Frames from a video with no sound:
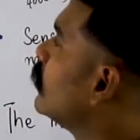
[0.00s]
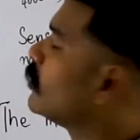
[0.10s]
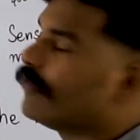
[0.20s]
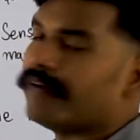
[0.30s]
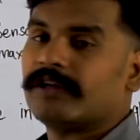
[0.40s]

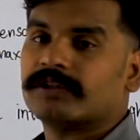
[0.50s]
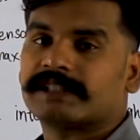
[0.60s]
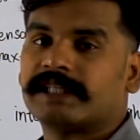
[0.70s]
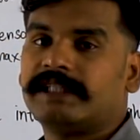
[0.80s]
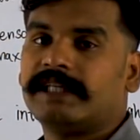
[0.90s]
So when you
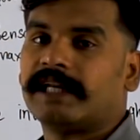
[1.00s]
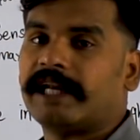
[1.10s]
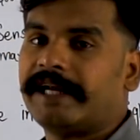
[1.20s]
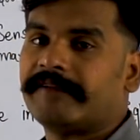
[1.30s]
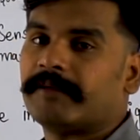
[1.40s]
see the
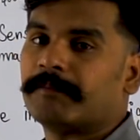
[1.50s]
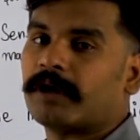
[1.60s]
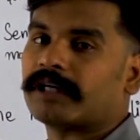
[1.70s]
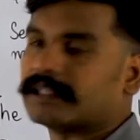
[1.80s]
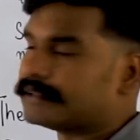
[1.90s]
relative
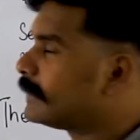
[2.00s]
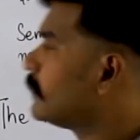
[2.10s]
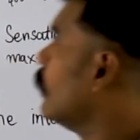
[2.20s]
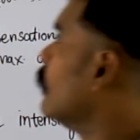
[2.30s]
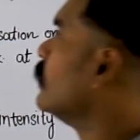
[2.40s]

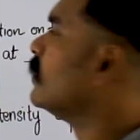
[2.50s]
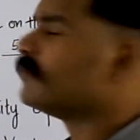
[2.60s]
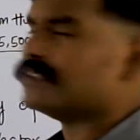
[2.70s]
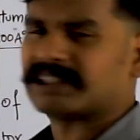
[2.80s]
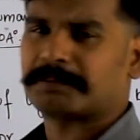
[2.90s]
importance,
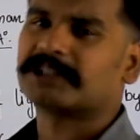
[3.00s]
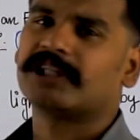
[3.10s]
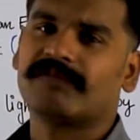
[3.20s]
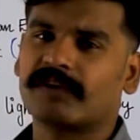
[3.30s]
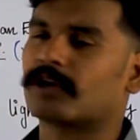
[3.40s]

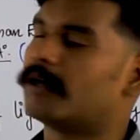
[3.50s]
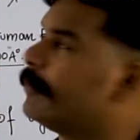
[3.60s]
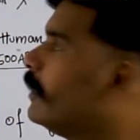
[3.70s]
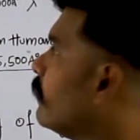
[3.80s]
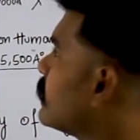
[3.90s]
especially for competitive